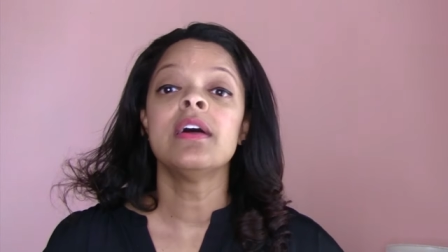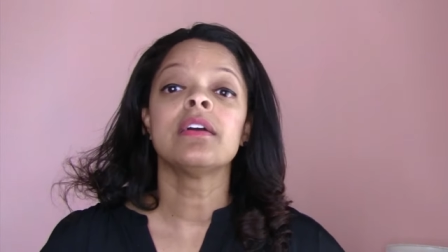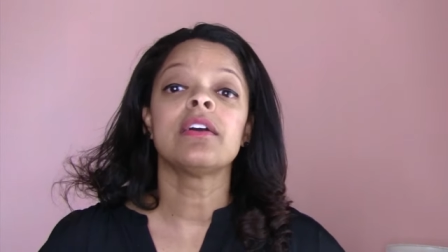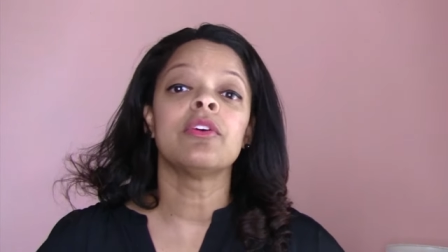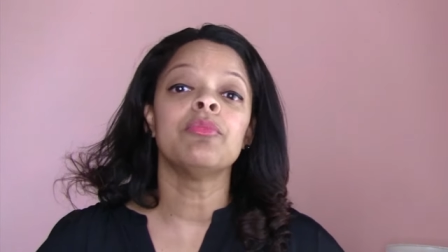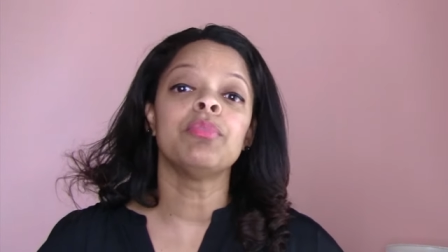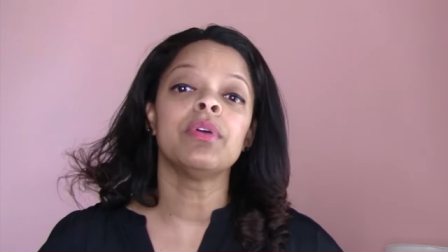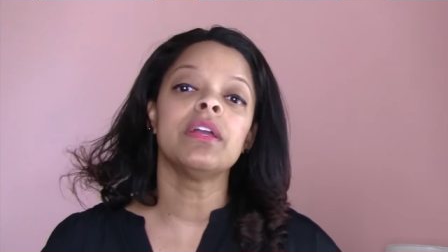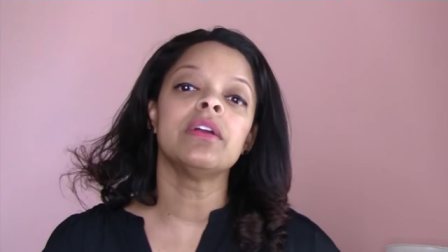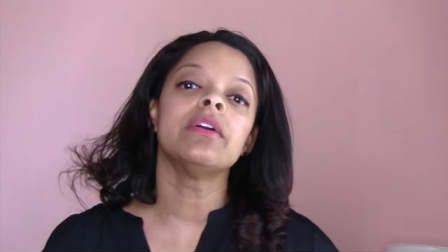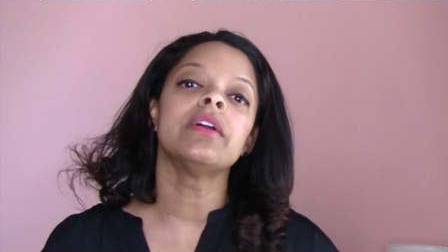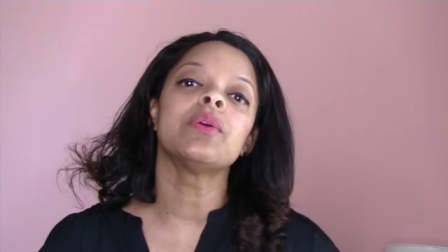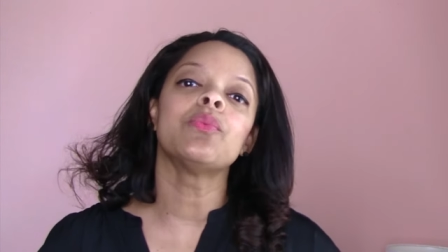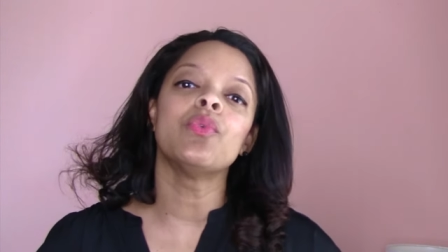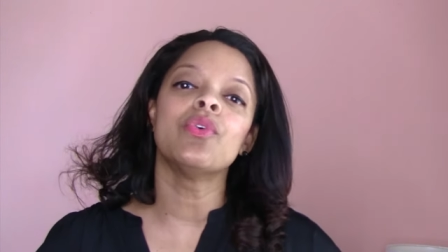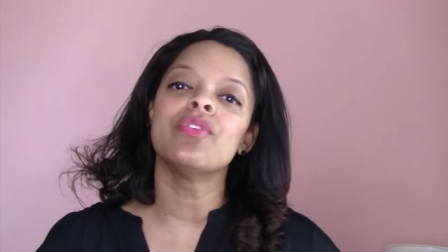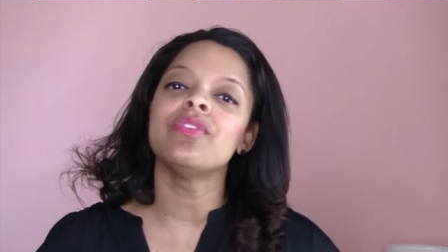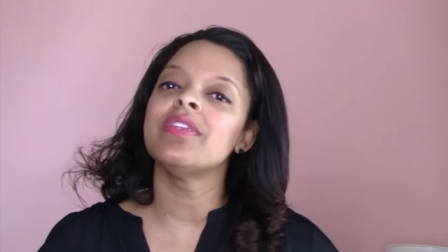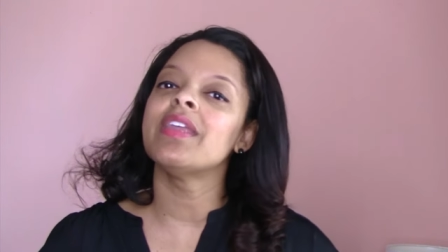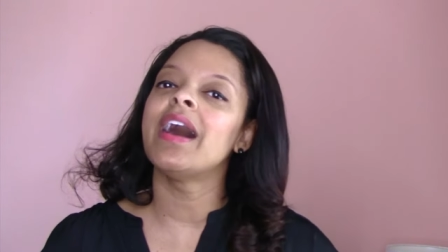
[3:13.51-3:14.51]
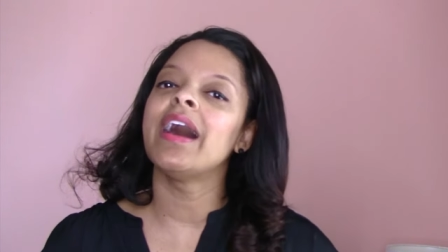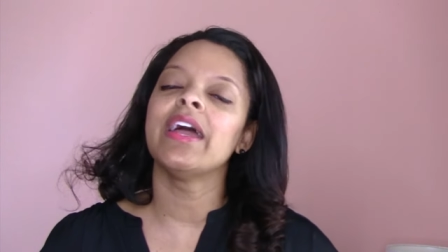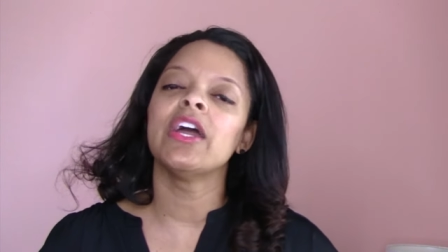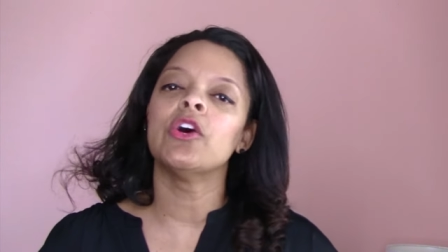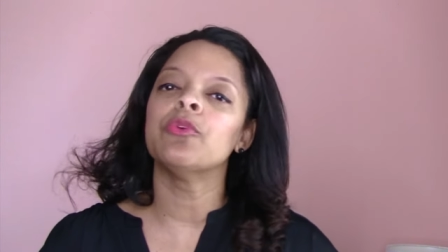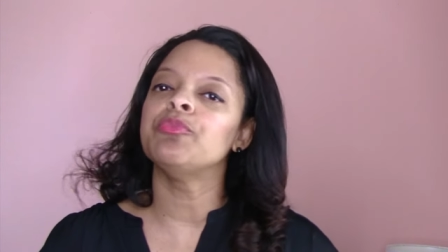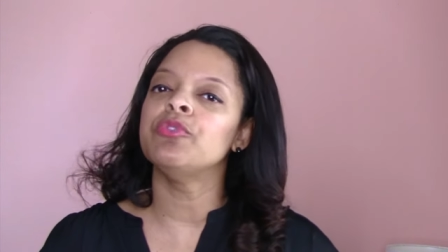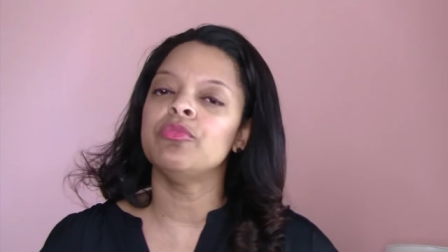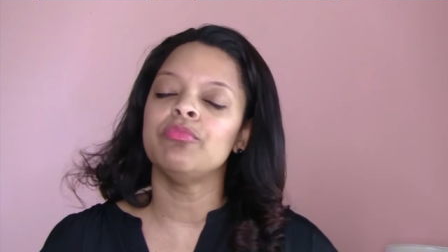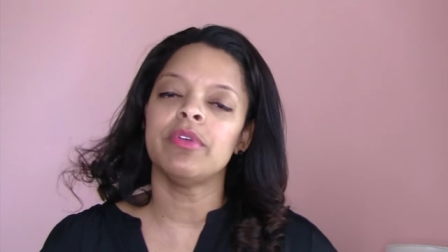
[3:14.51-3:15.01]
Comparing will not
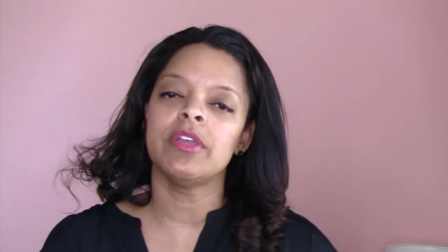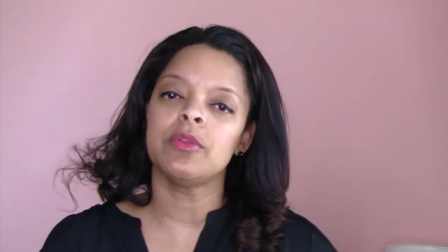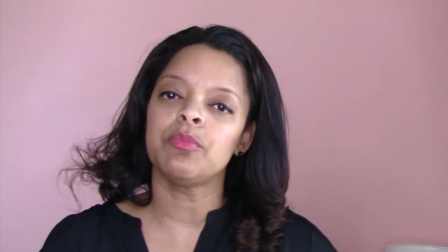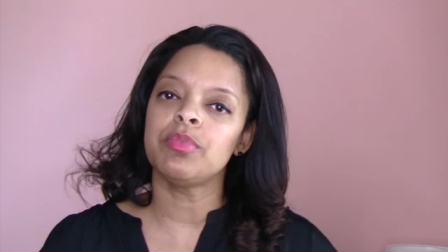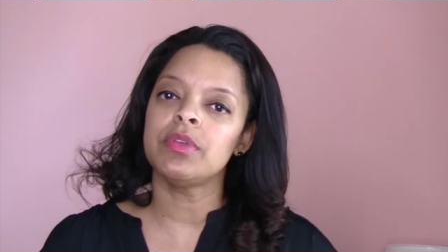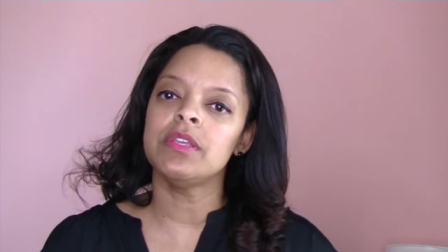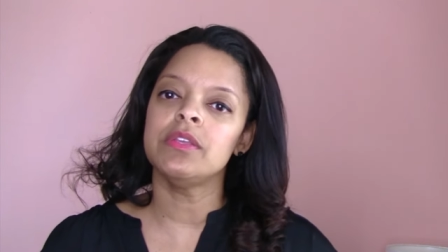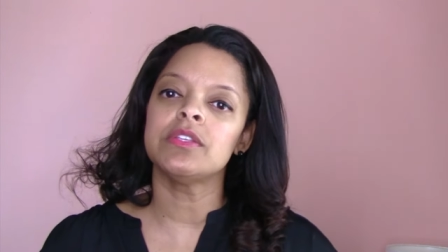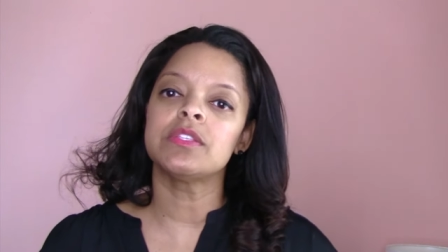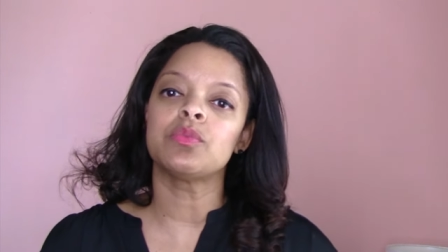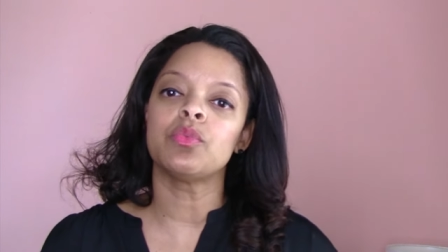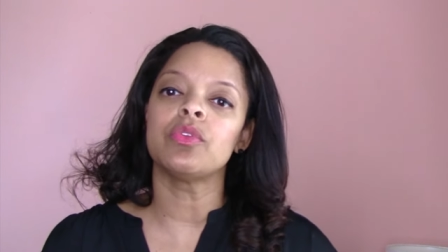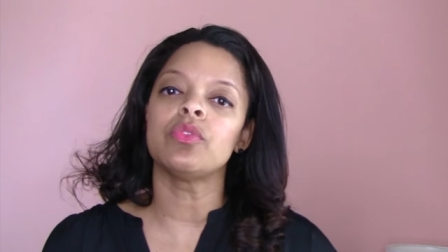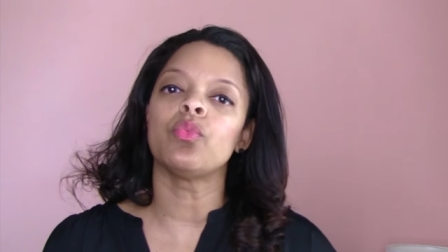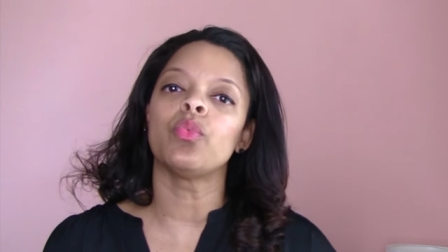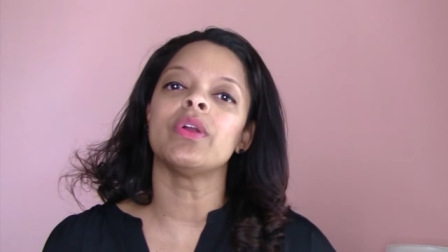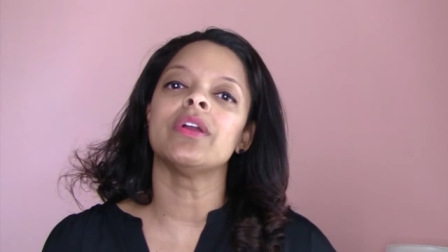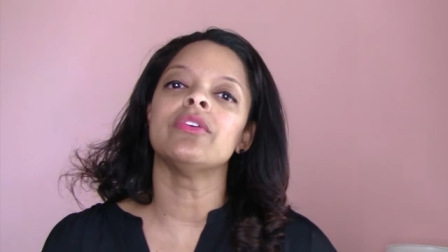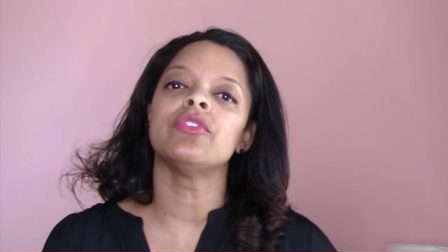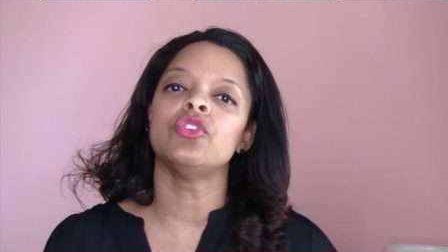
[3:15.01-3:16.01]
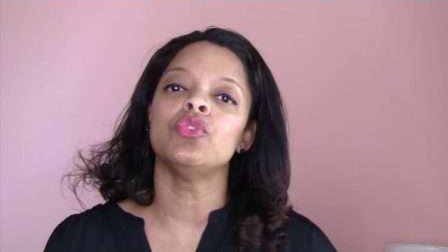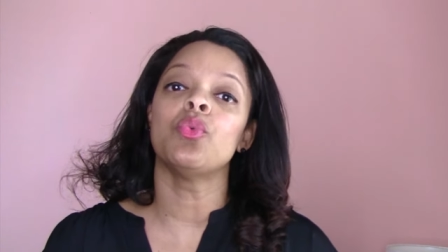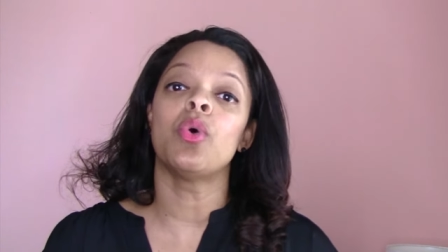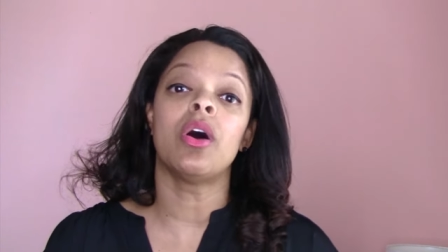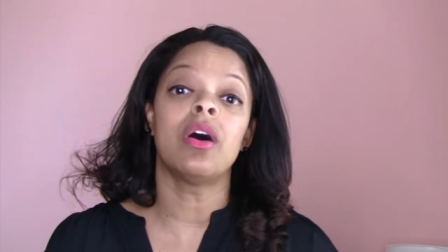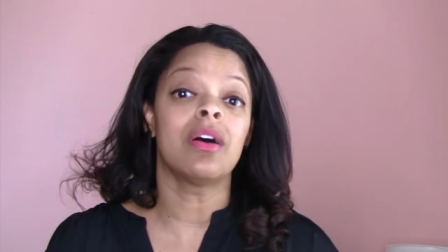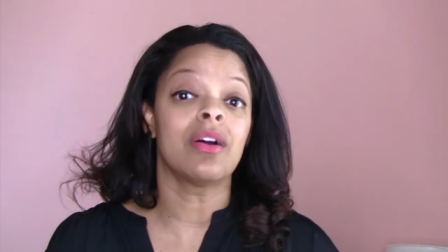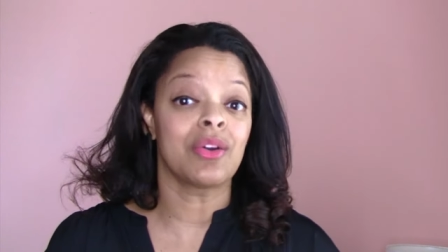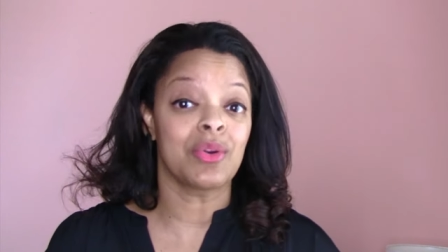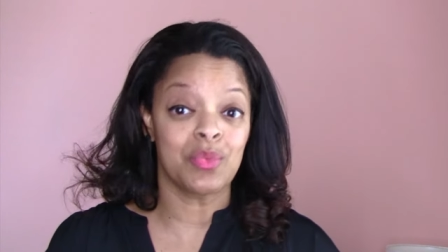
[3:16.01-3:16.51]
help you make peace with where you
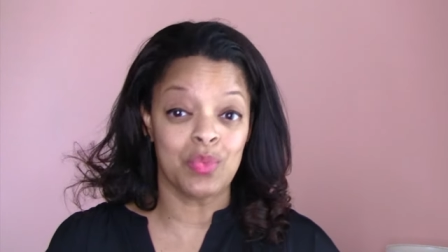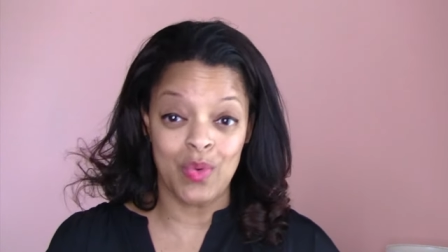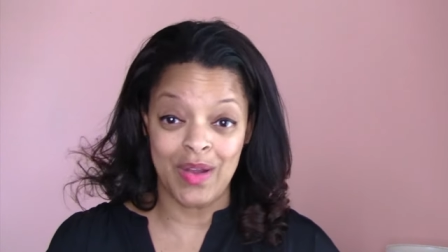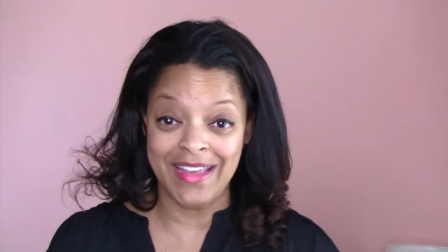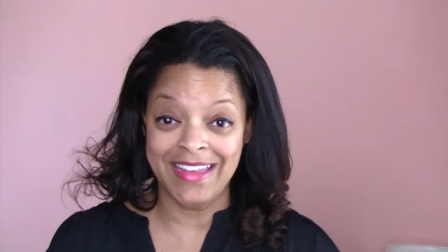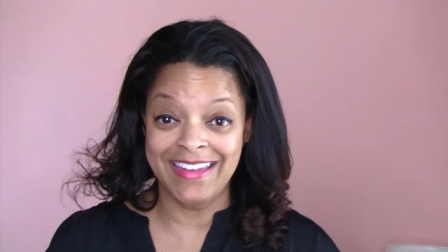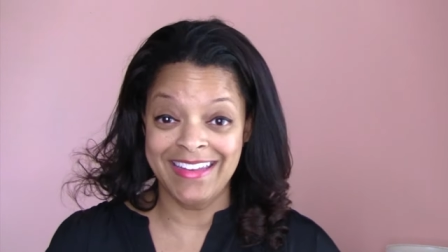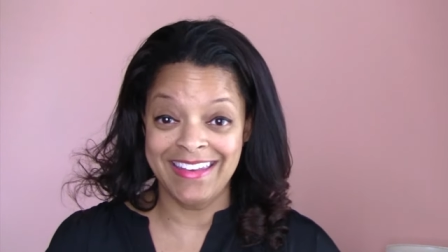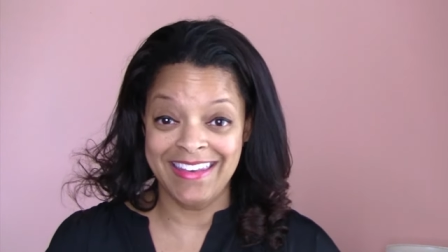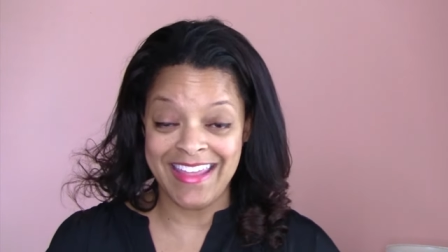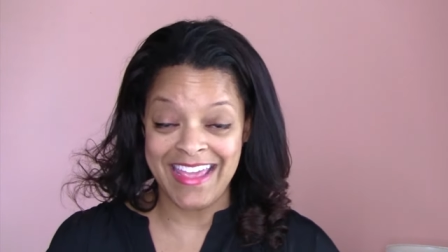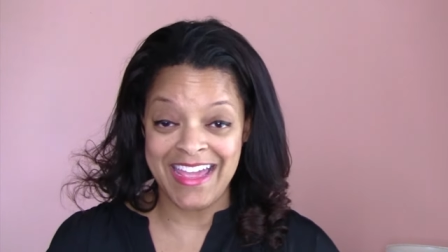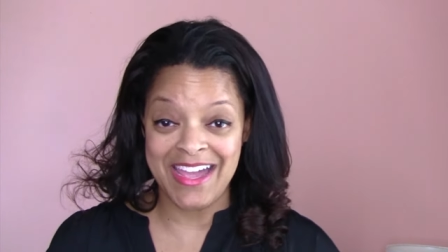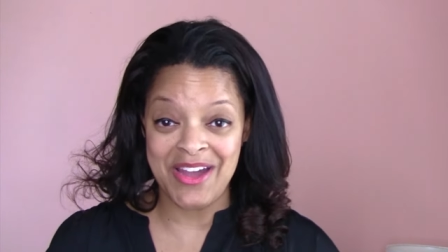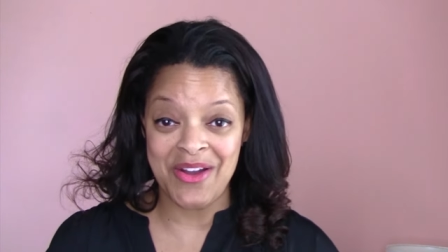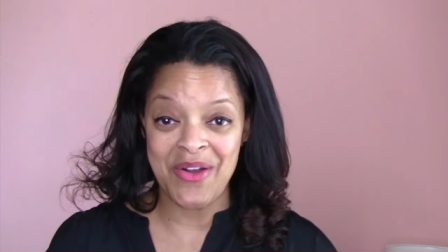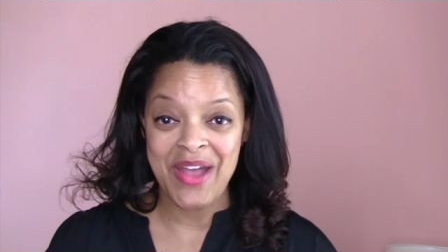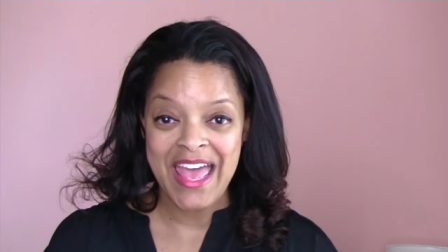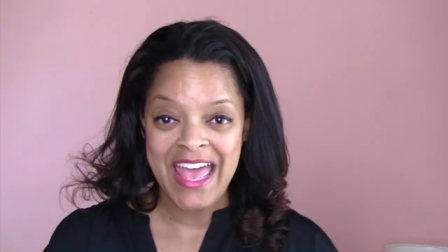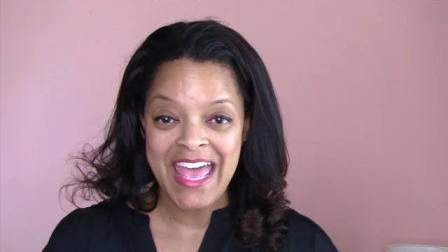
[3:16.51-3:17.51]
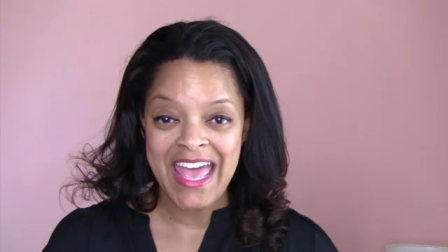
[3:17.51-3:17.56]
are right now.